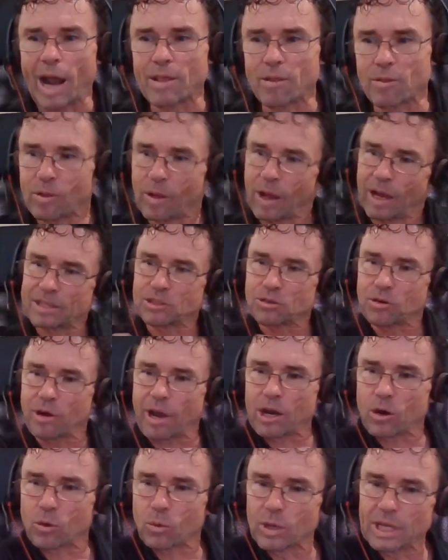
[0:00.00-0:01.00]
I I
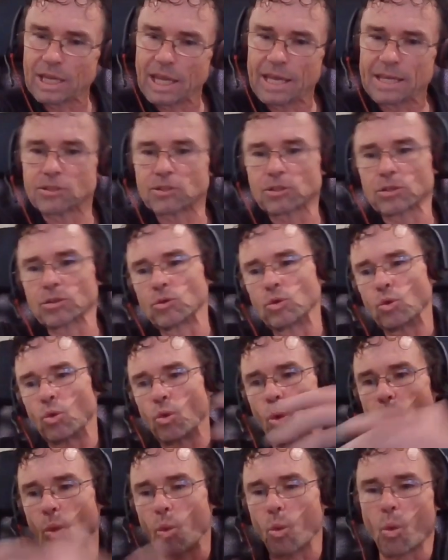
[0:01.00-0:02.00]
try to relate to
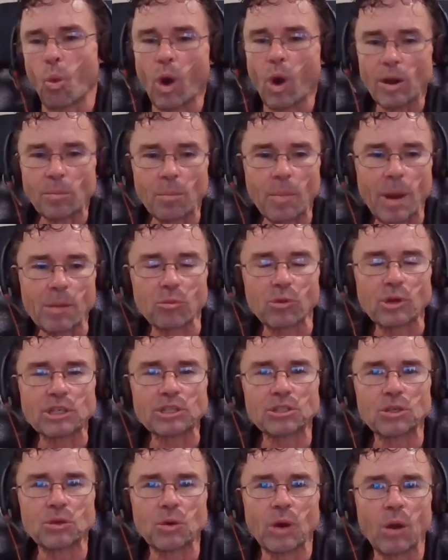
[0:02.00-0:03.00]
well, what
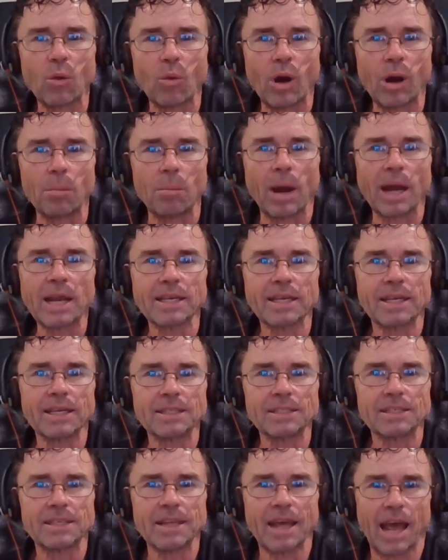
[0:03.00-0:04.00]
memories do I want my
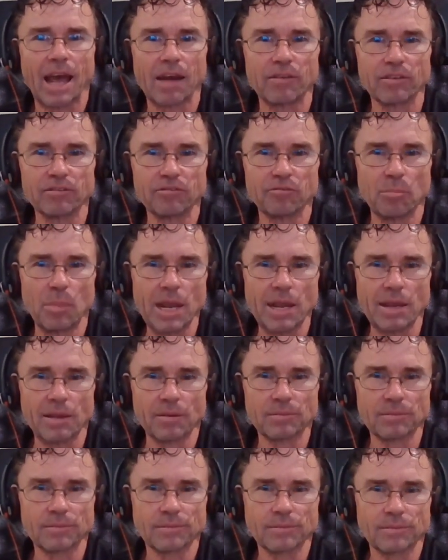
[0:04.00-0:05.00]
kids to have of me,
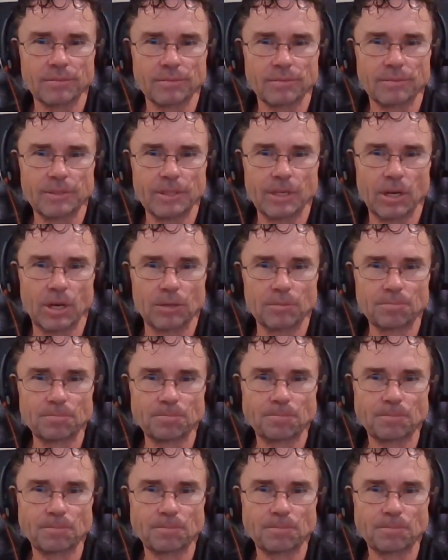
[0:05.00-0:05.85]
you know?